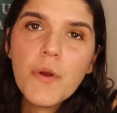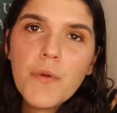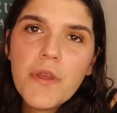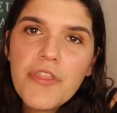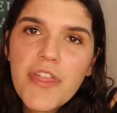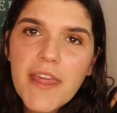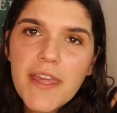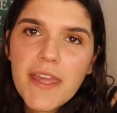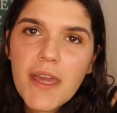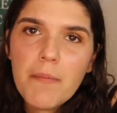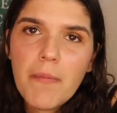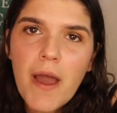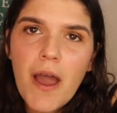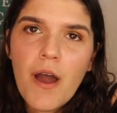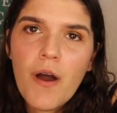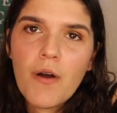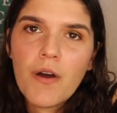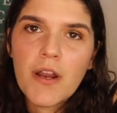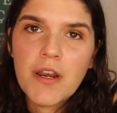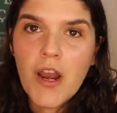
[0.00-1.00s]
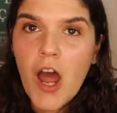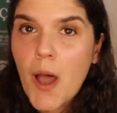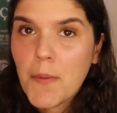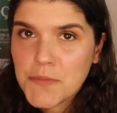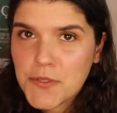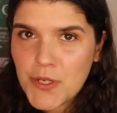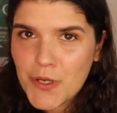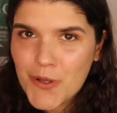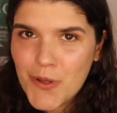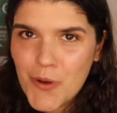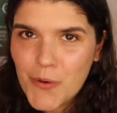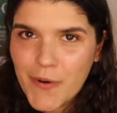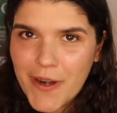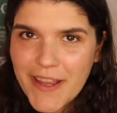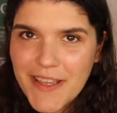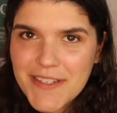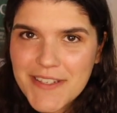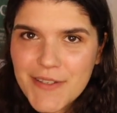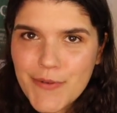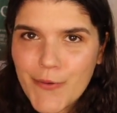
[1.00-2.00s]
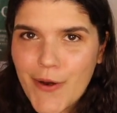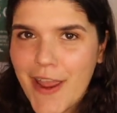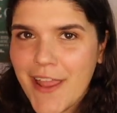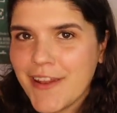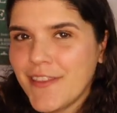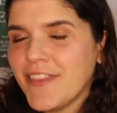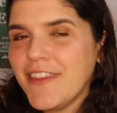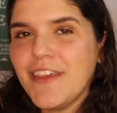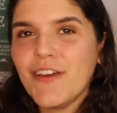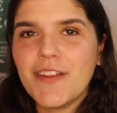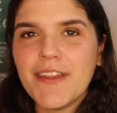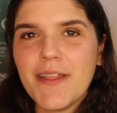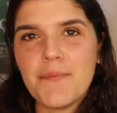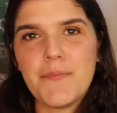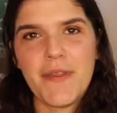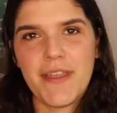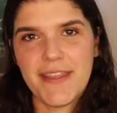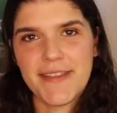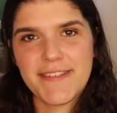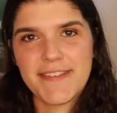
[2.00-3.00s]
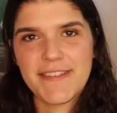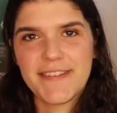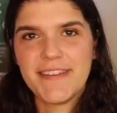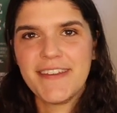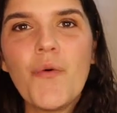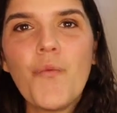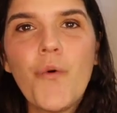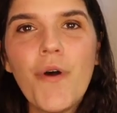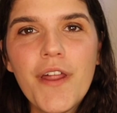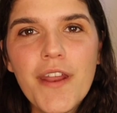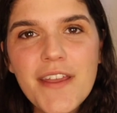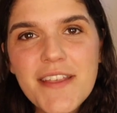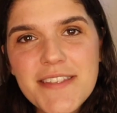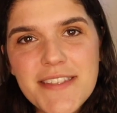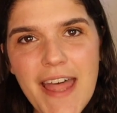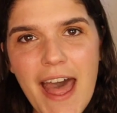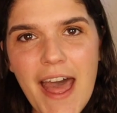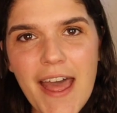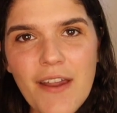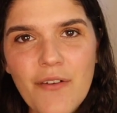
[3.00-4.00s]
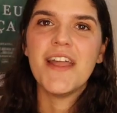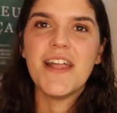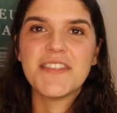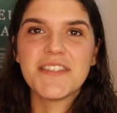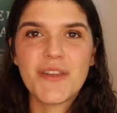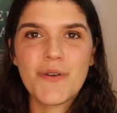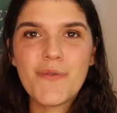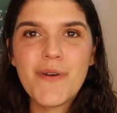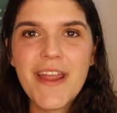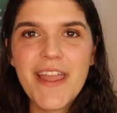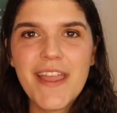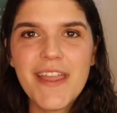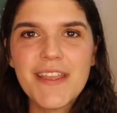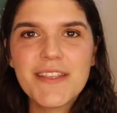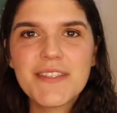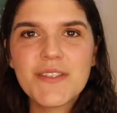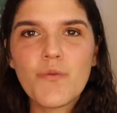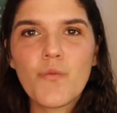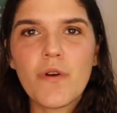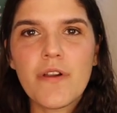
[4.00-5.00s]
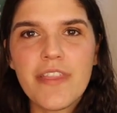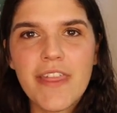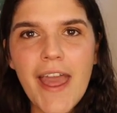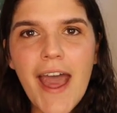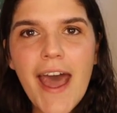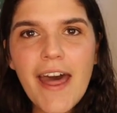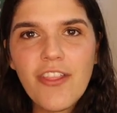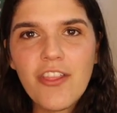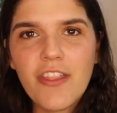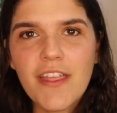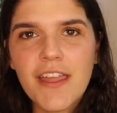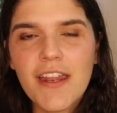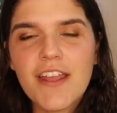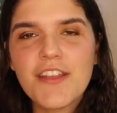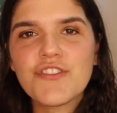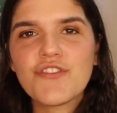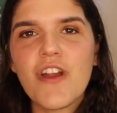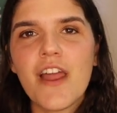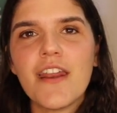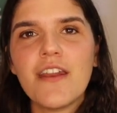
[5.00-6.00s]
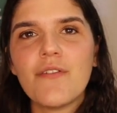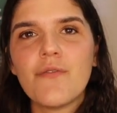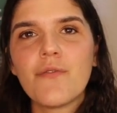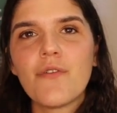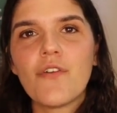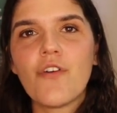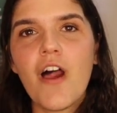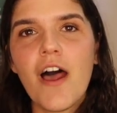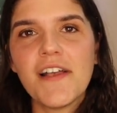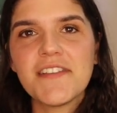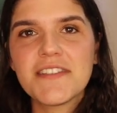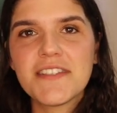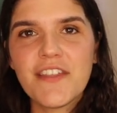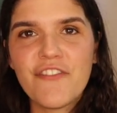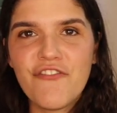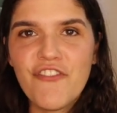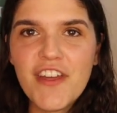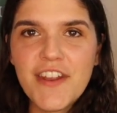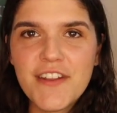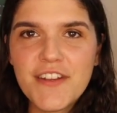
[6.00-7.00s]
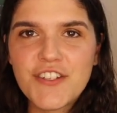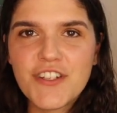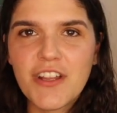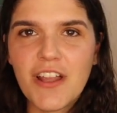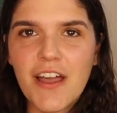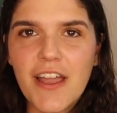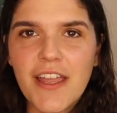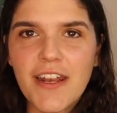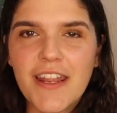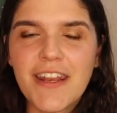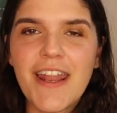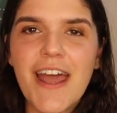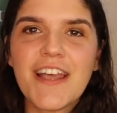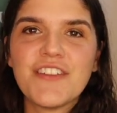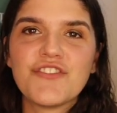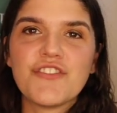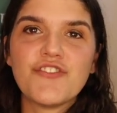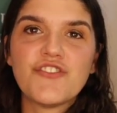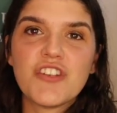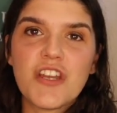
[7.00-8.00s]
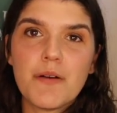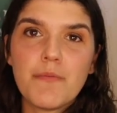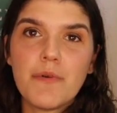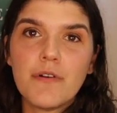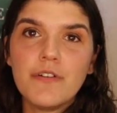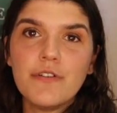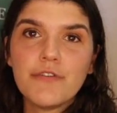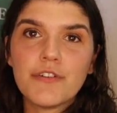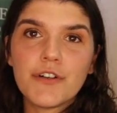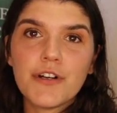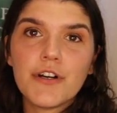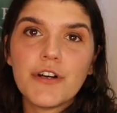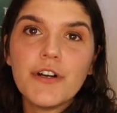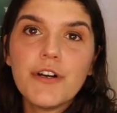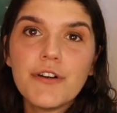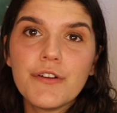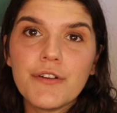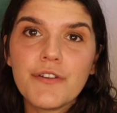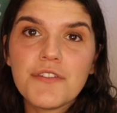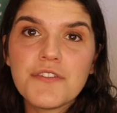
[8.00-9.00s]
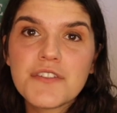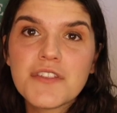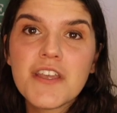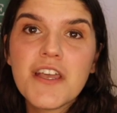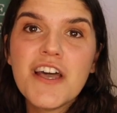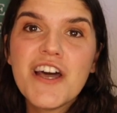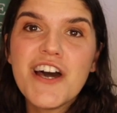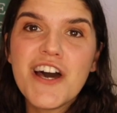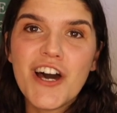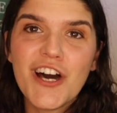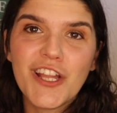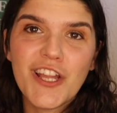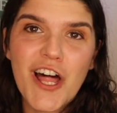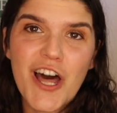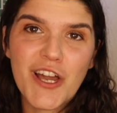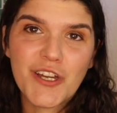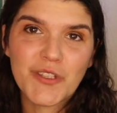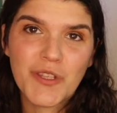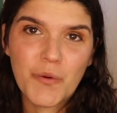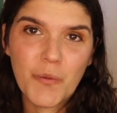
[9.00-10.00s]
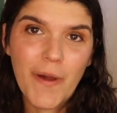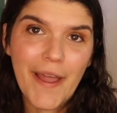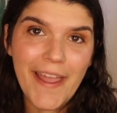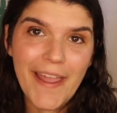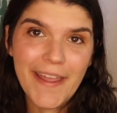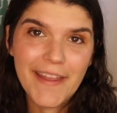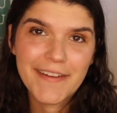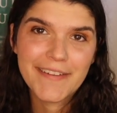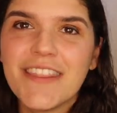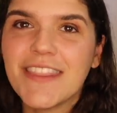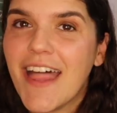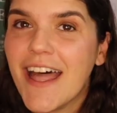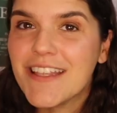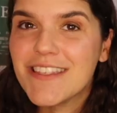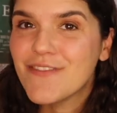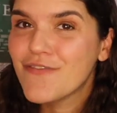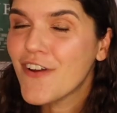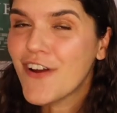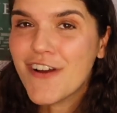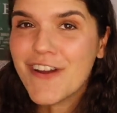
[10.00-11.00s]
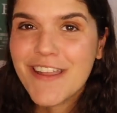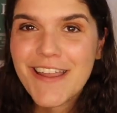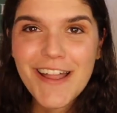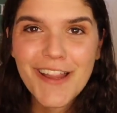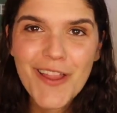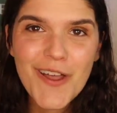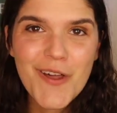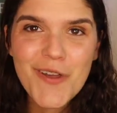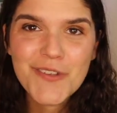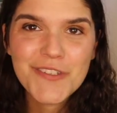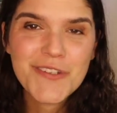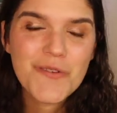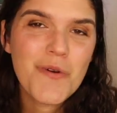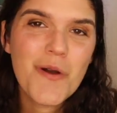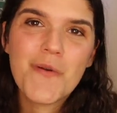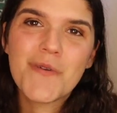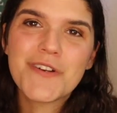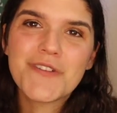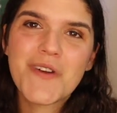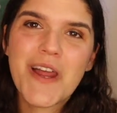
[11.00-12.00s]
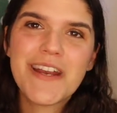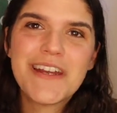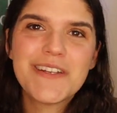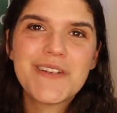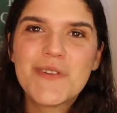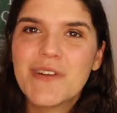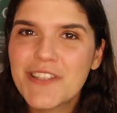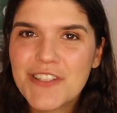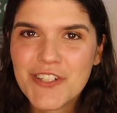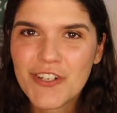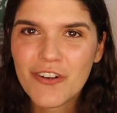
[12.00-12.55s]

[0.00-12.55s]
When we think about an obstacle race, right, in the Olympics, what is that? It's a race where the athlete is trying to cross the finish line and has to jump over hurdles along the way. That's very close to what we're trying to do in